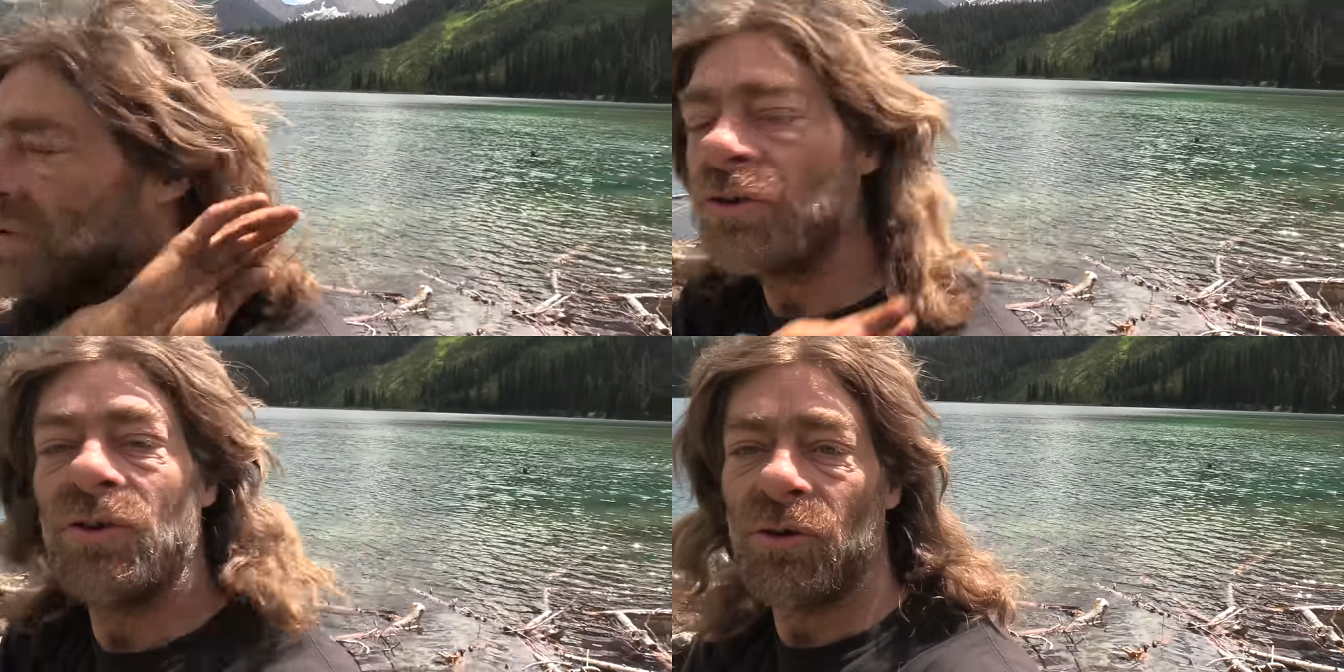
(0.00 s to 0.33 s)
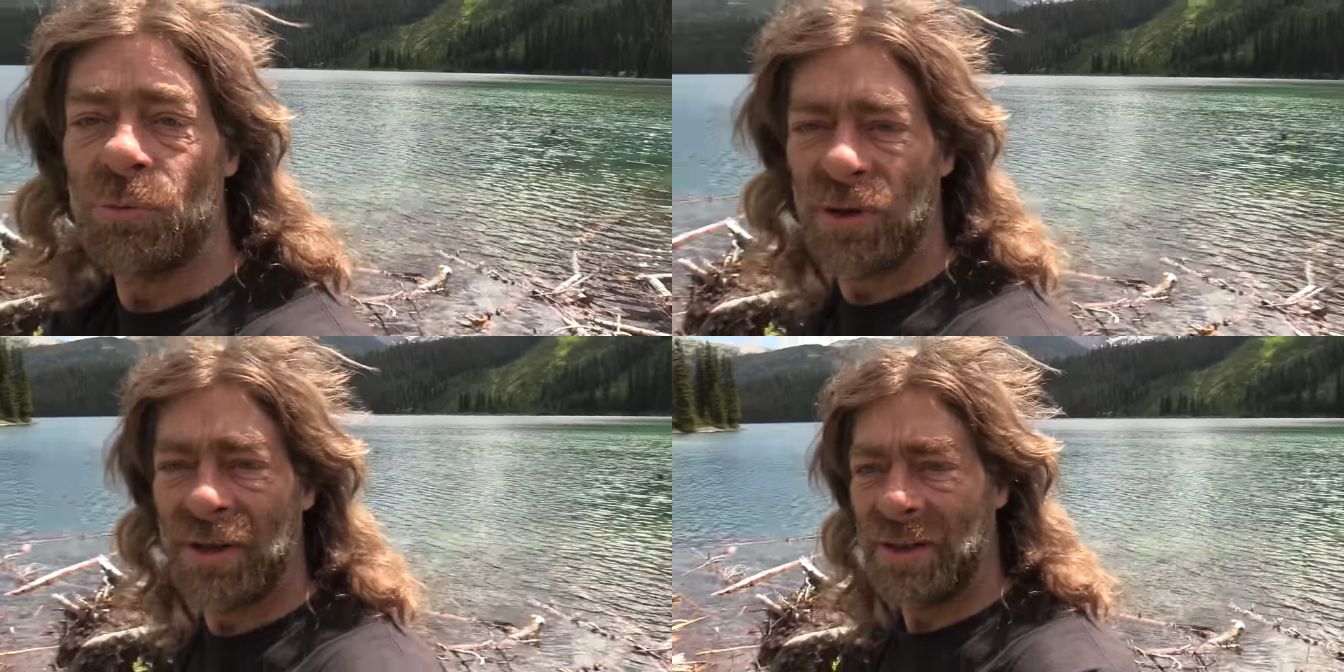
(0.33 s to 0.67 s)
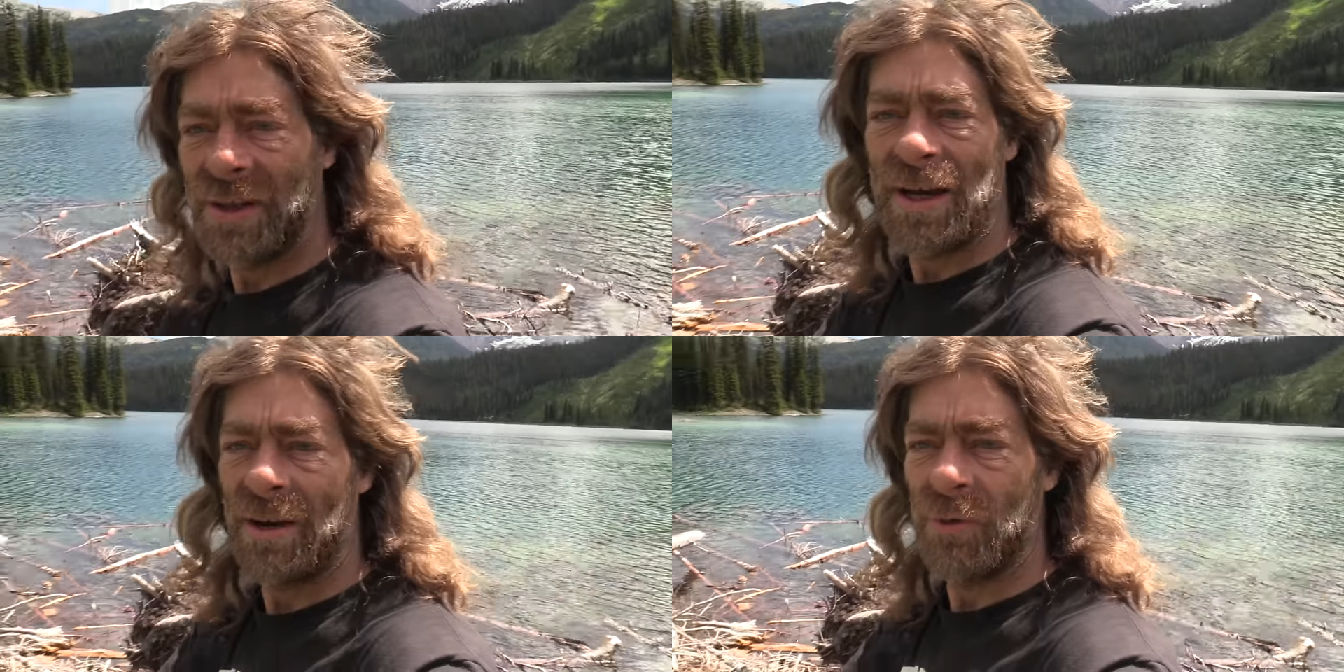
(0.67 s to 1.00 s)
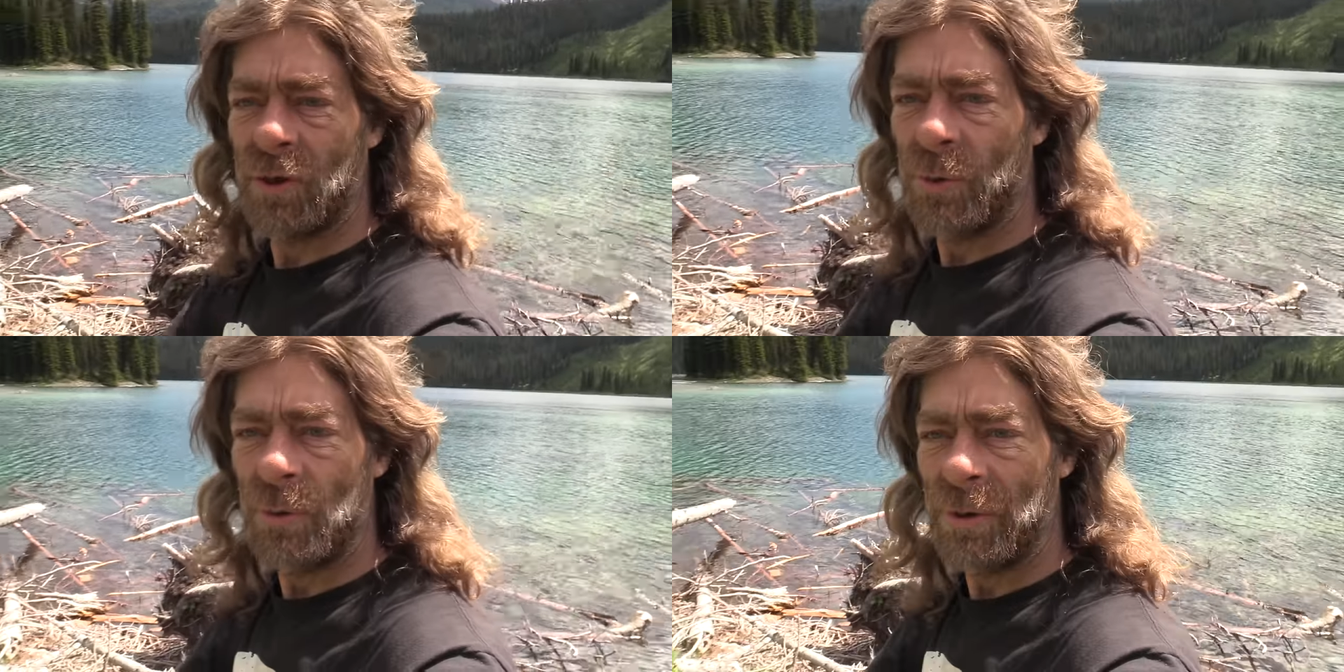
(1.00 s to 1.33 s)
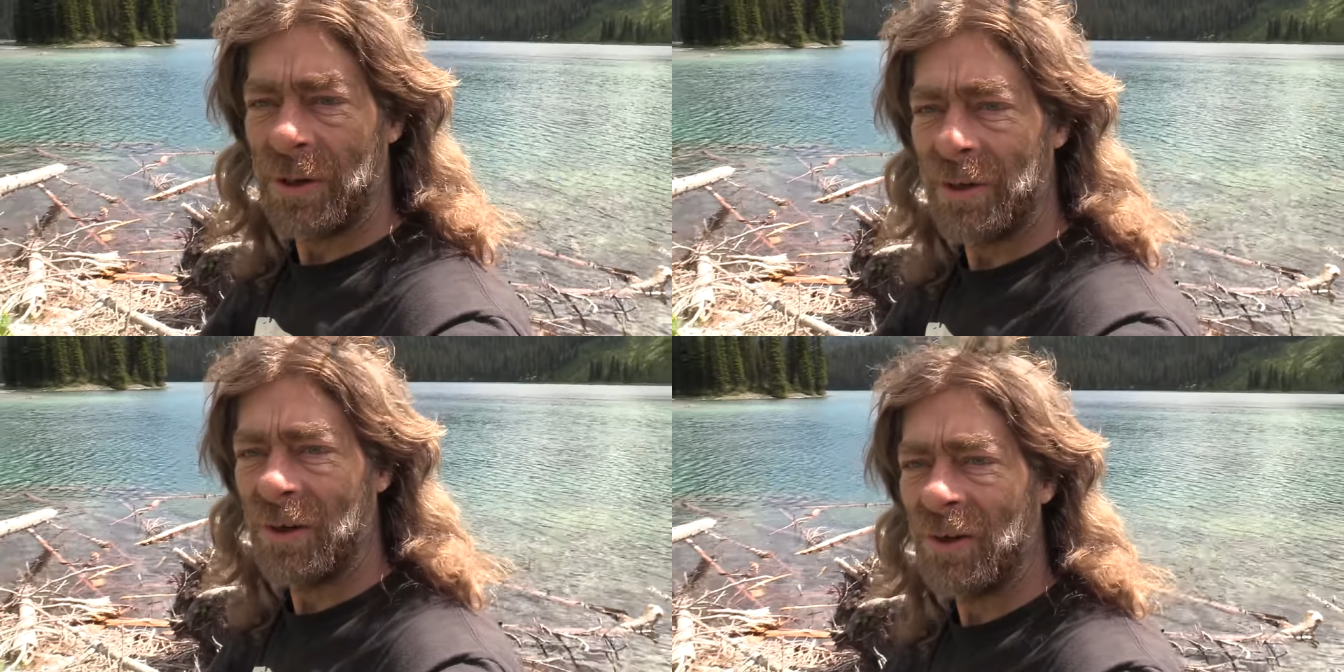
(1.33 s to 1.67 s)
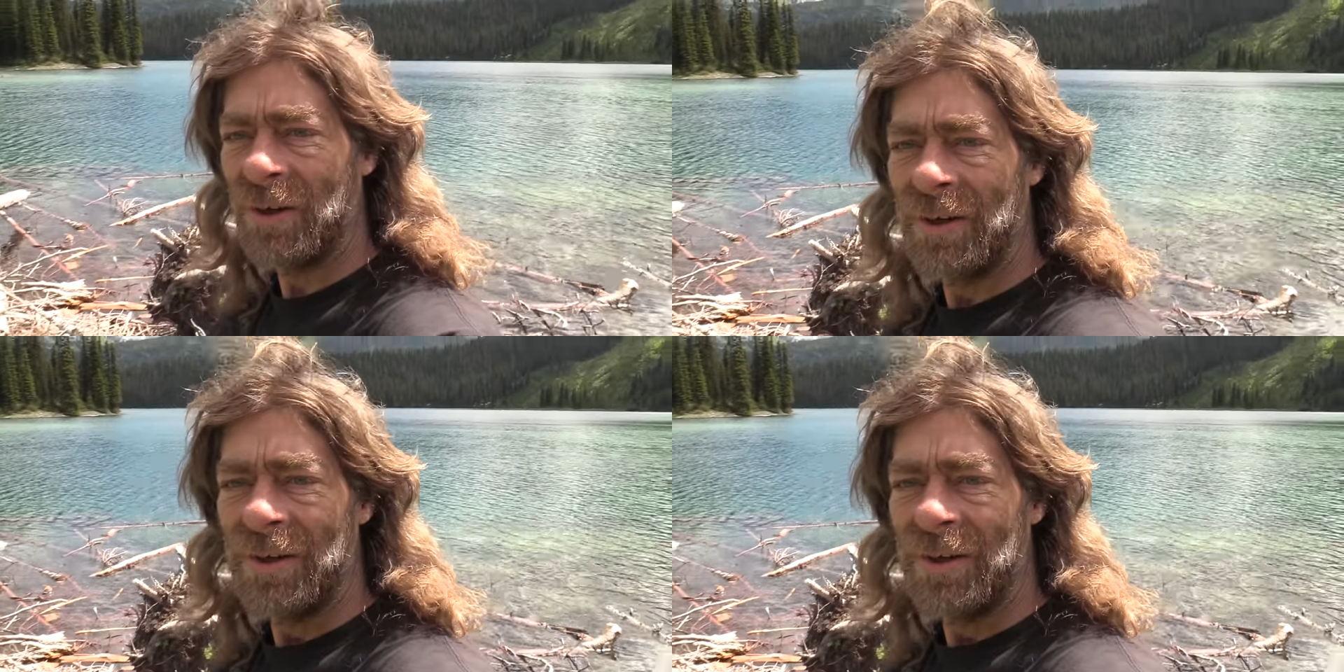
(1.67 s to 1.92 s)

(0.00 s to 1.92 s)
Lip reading: is just playing havoc with my hair.